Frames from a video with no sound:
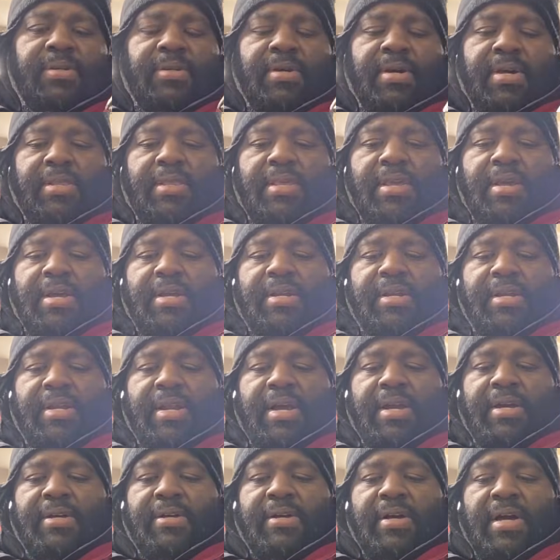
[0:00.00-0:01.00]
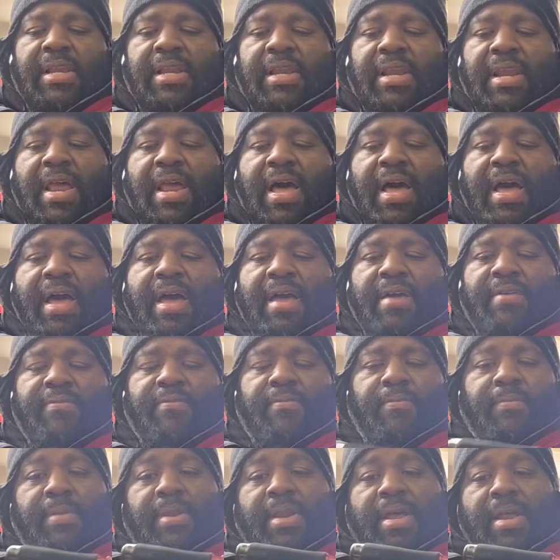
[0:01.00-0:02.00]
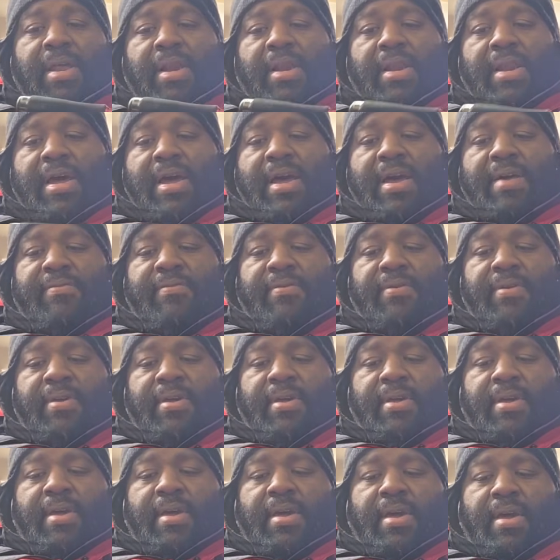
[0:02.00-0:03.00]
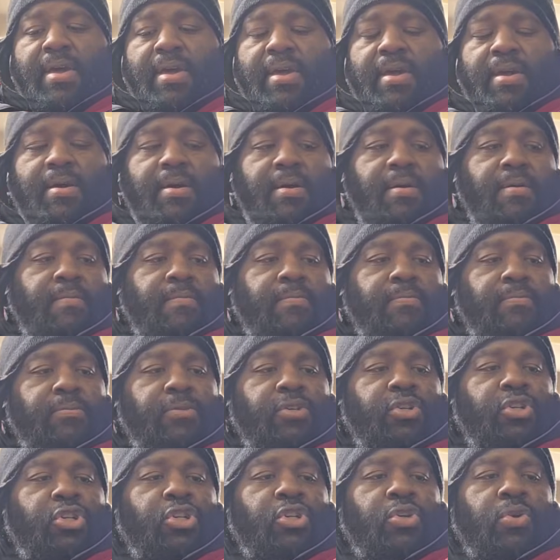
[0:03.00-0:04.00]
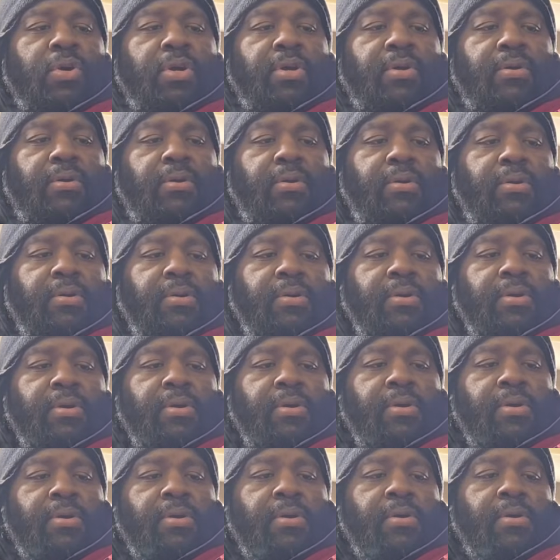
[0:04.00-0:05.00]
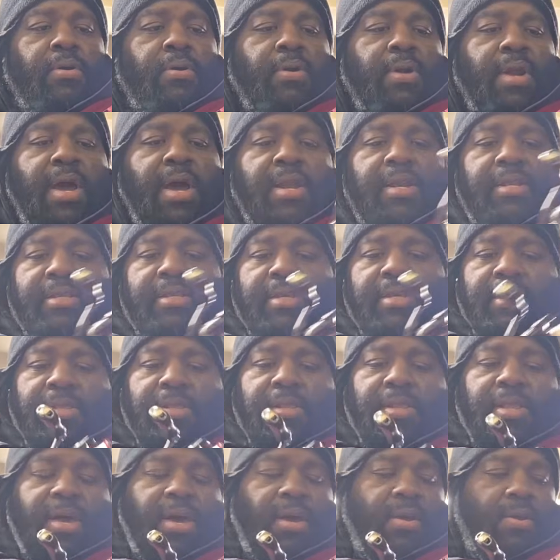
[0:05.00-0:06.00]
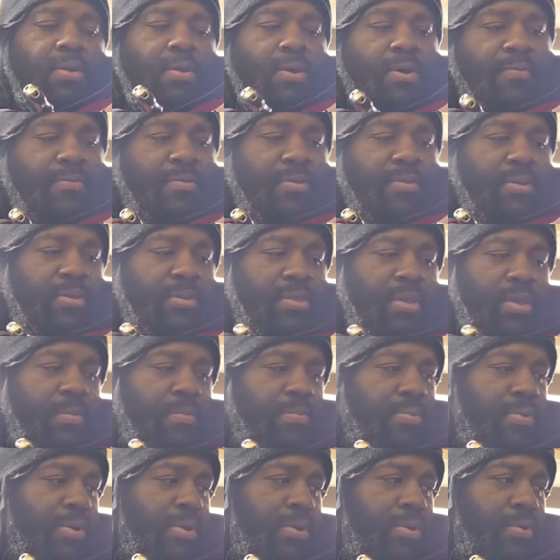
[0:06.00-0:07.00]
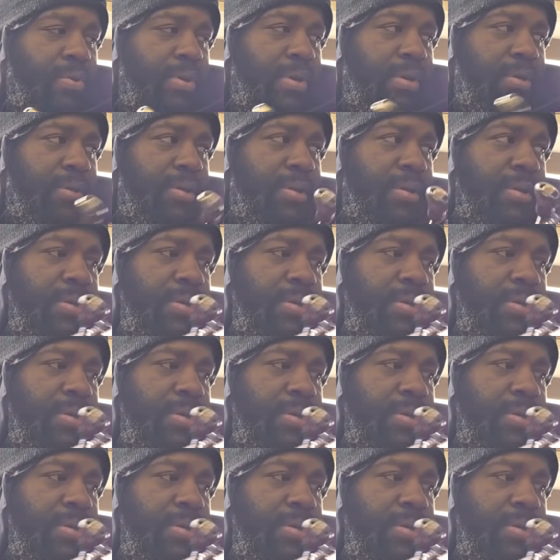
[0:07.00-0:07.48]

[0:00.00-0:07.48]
I think I did like a live, I mean not a live, a short on how to take the line off of this thing pretty quickly.